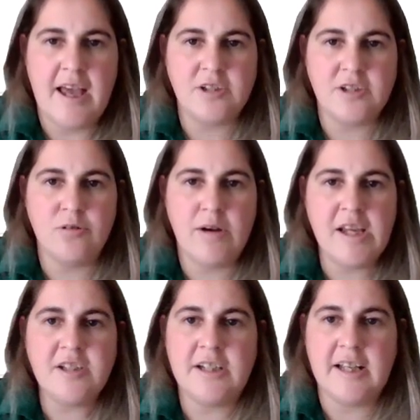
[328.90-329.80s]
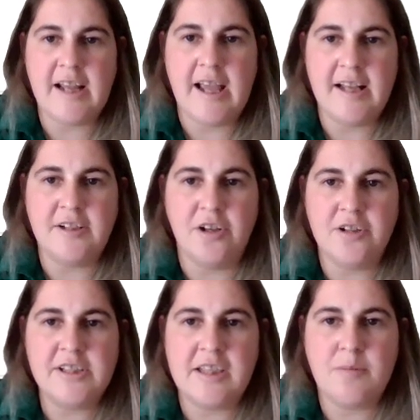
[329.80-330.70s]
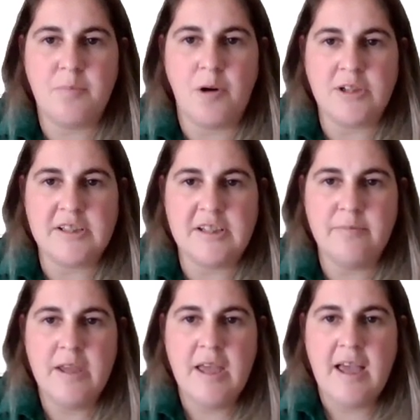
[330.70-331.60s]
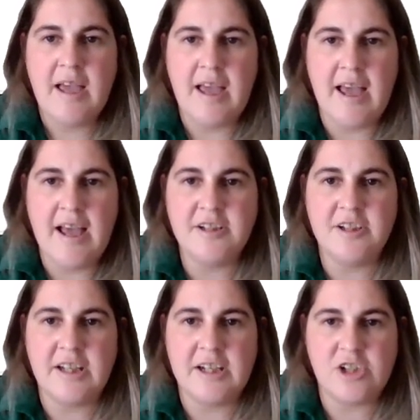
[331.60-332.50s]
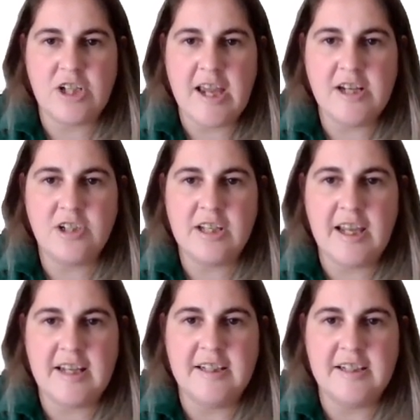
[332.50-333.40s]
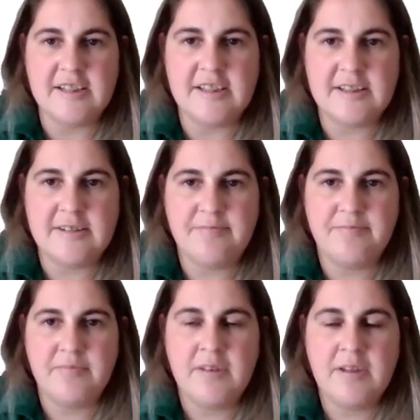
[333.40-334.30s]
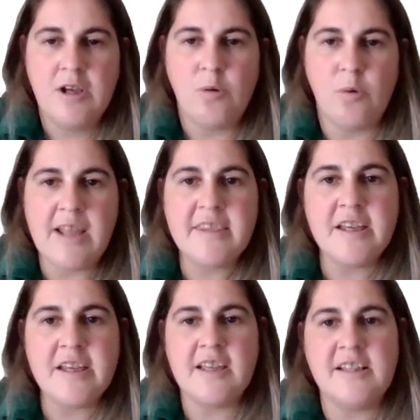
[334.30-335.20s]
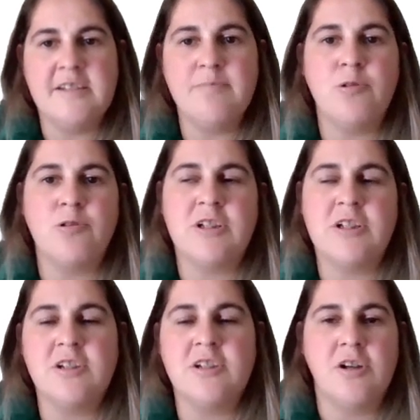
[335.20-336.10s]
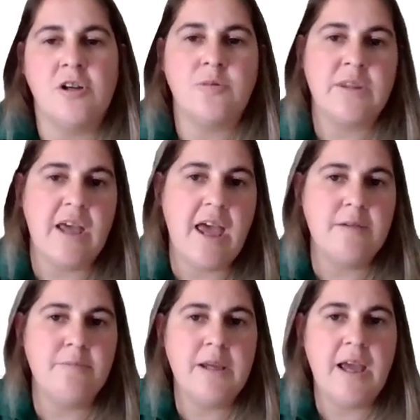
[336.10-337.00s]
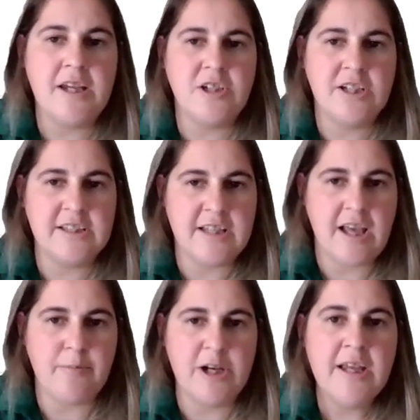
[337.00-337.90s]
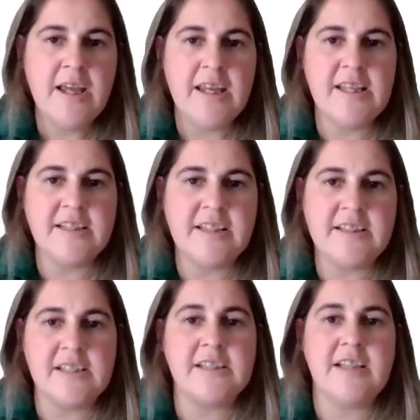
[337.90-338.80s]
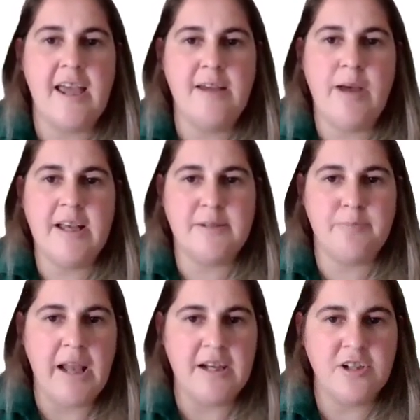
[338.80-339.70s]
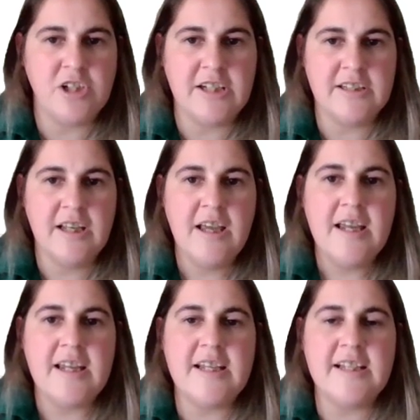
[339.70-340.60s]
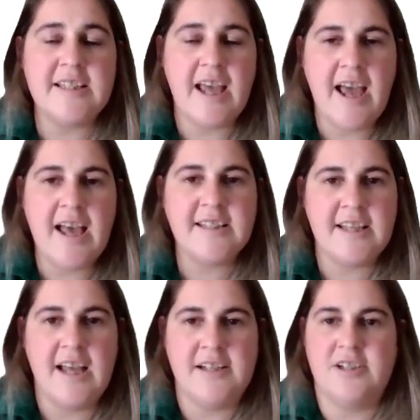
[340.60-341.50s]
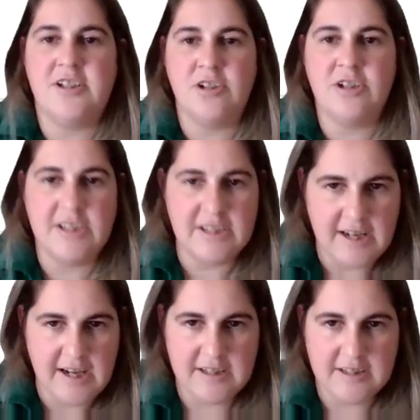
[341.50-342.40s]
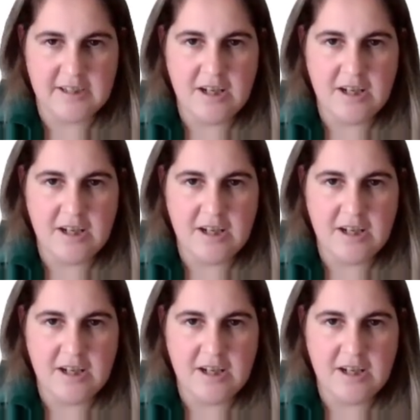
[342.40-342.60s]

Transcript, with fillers: As always, you can add notes at the bottom and you can change the headings. One thing that's important to note with the AP aging summary is it the same as a balance sheet. It's as at a certain date,